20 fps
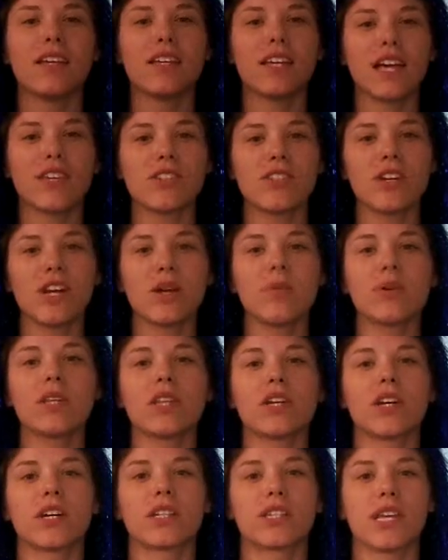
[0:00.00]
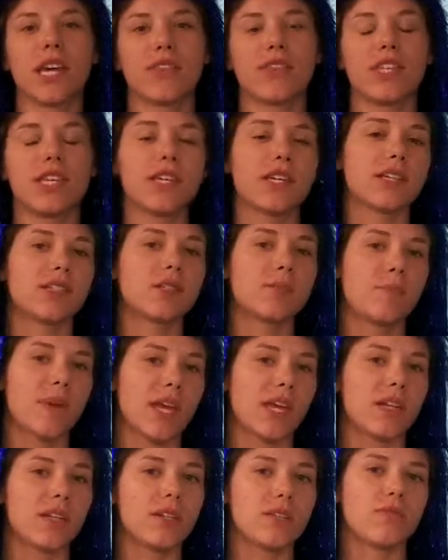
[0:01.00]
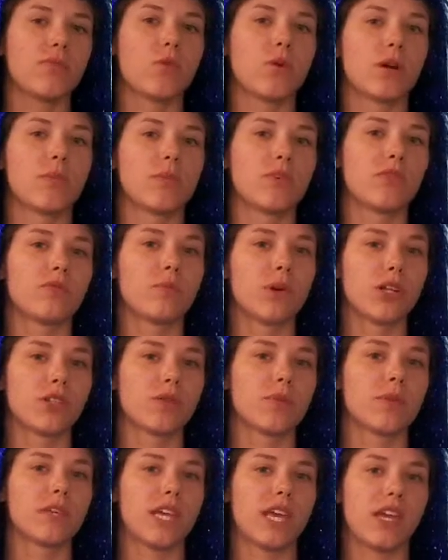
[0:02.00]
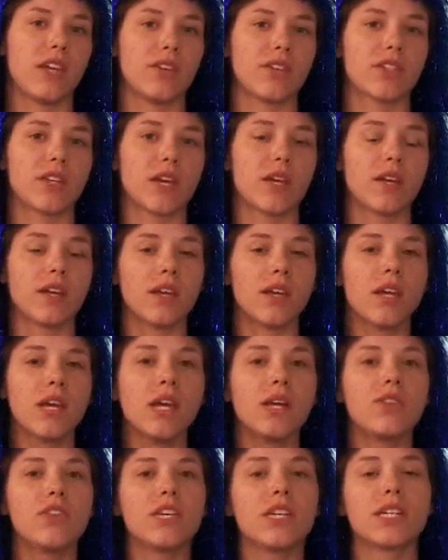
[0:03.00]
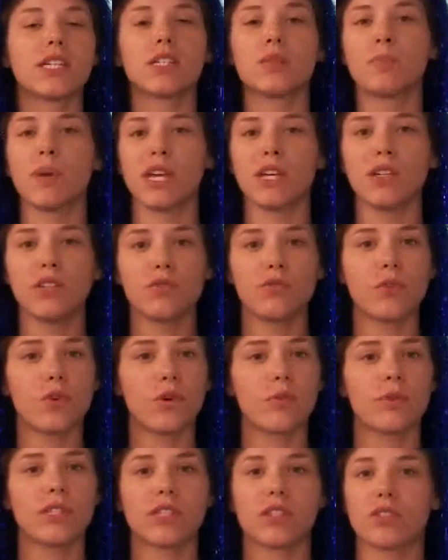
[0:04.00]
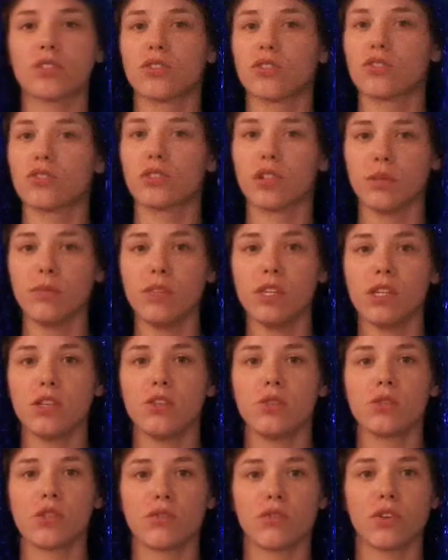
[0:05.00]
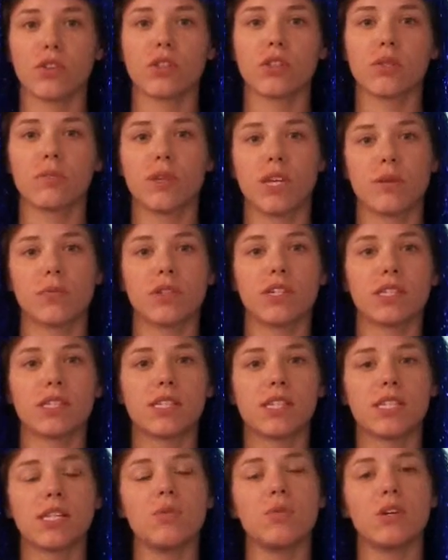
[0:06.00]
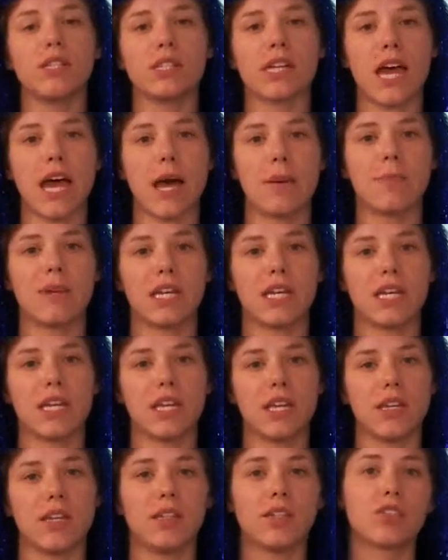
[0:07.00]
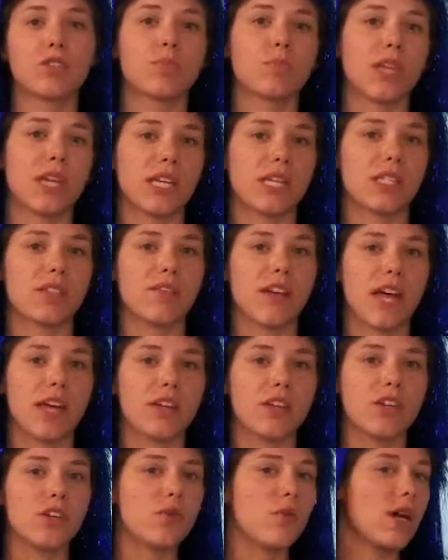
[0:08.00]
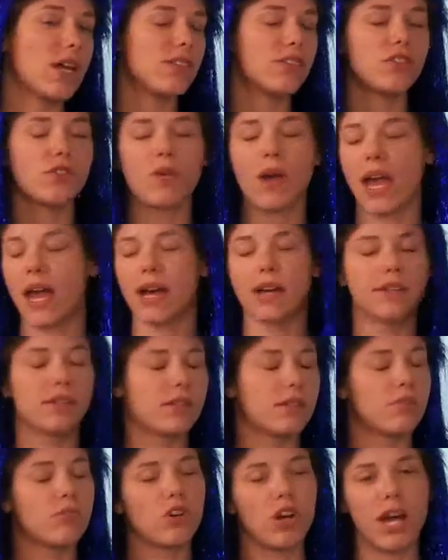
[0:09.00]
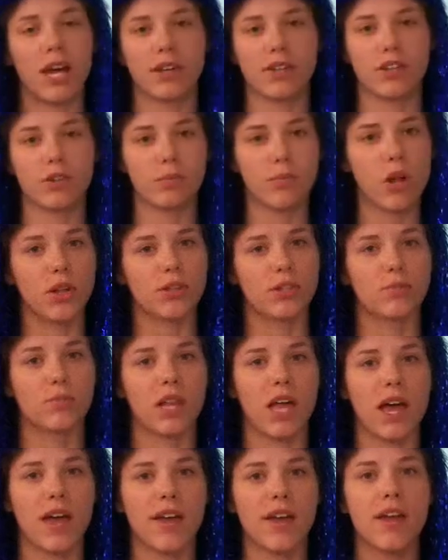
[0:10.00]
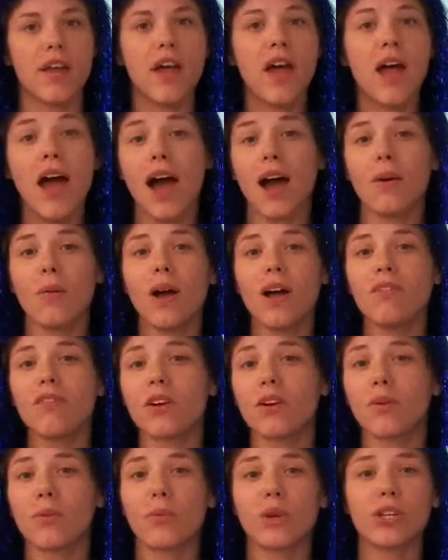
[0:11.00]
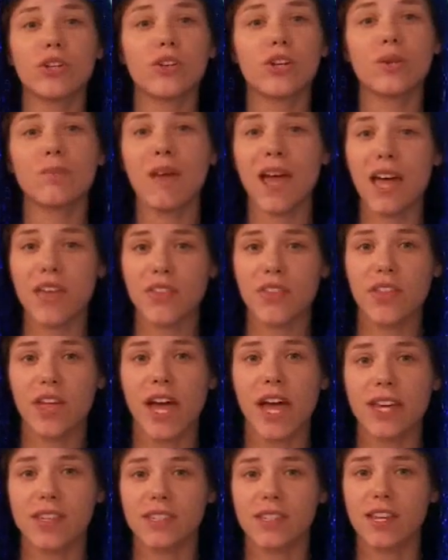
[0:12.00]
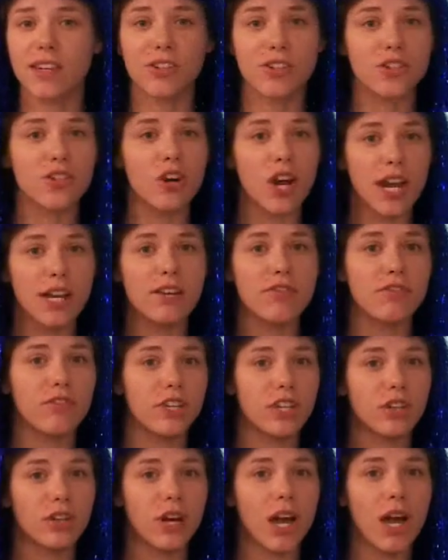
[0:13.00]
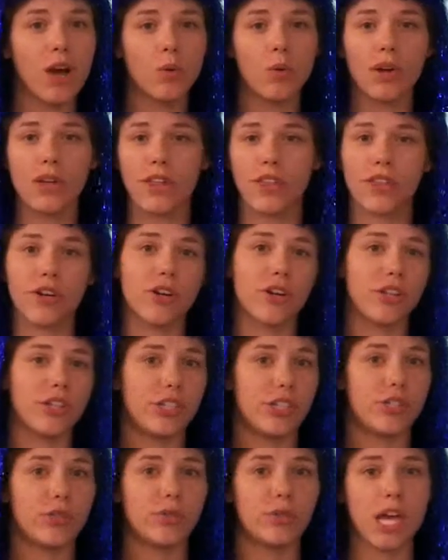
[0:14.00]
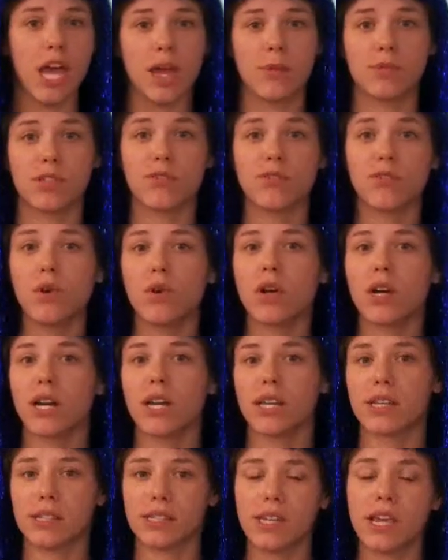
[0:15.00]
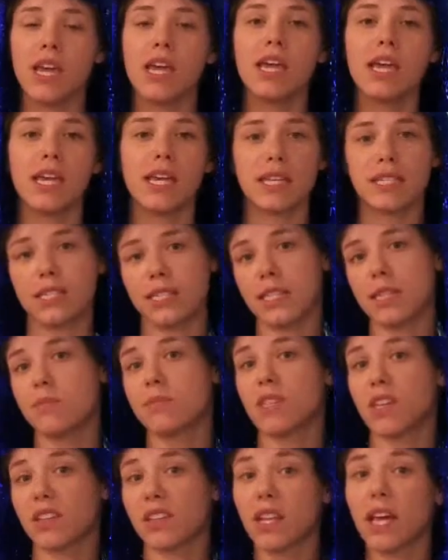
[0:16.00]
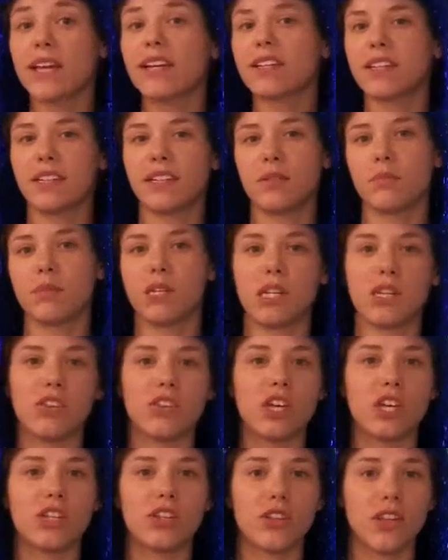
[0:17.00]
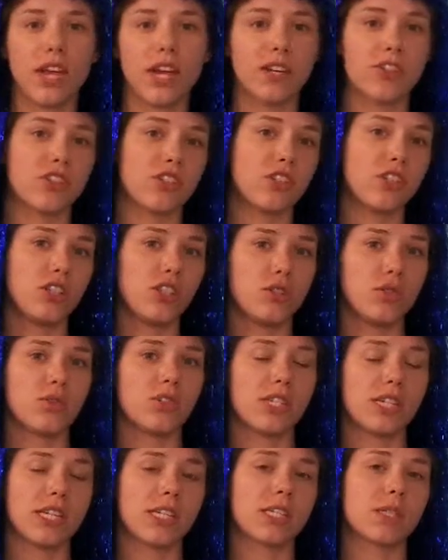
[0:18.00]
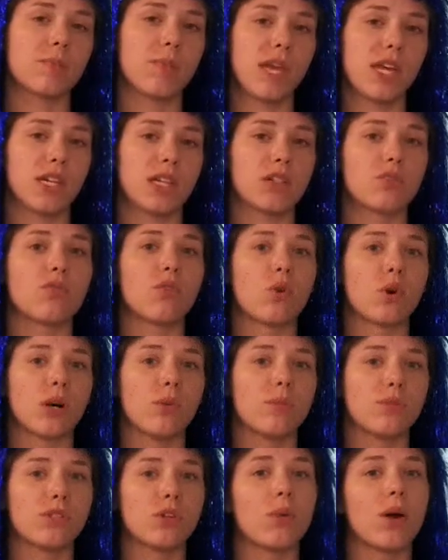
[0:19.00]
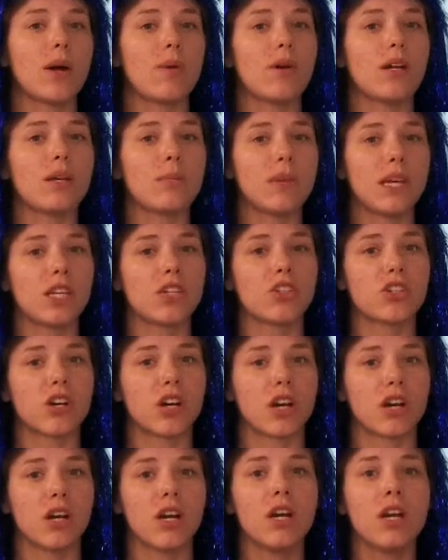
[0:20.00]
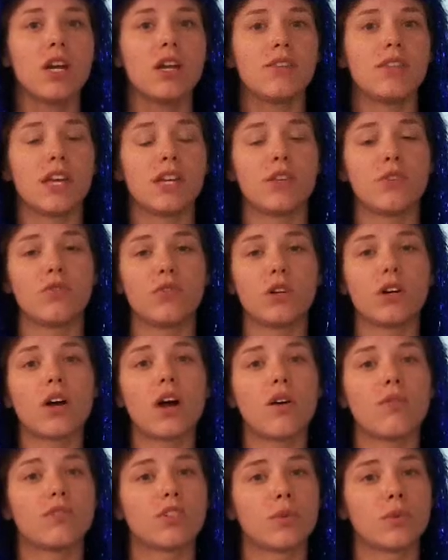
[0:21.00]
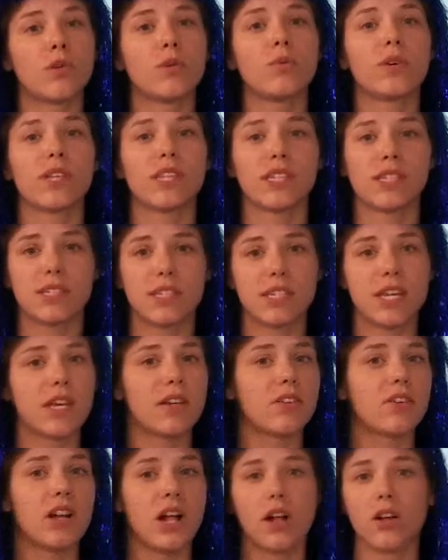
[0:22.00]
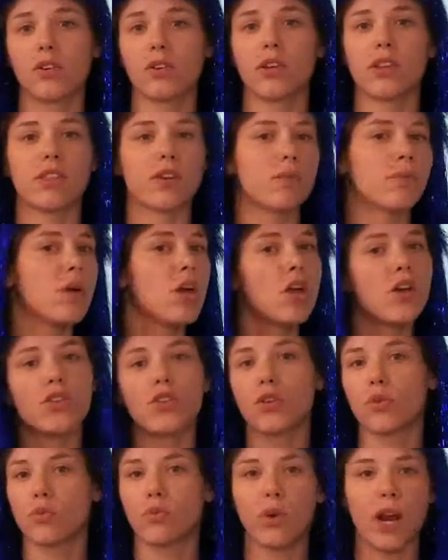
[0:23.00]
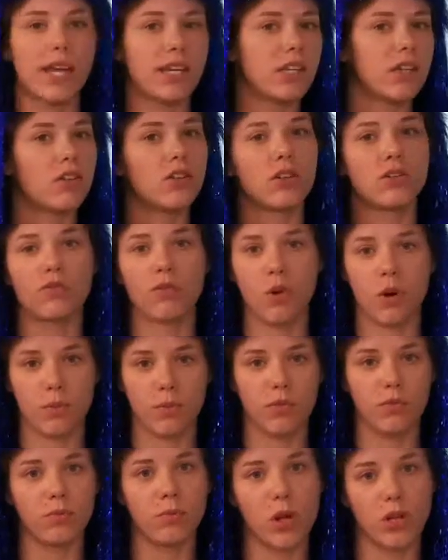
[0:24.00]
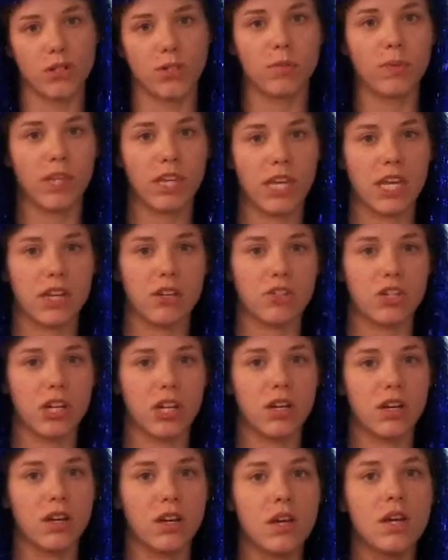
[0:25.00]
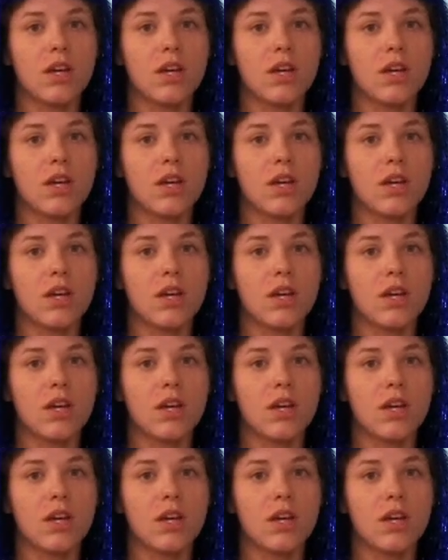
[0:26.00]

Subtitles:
Yesterday we looked at the expanded form of multiplication. The expanded form is extremely useful to be able to see what's happening in each place value as you add, subtract, or multiply. However, when you're in math class and you're trying to figure out what 32 times 4 is, it seems unlikely to me that you'll actually use the expanded form, so I want to make sure that you feel comfortable with the standard algorithm, the regular form of multiplication.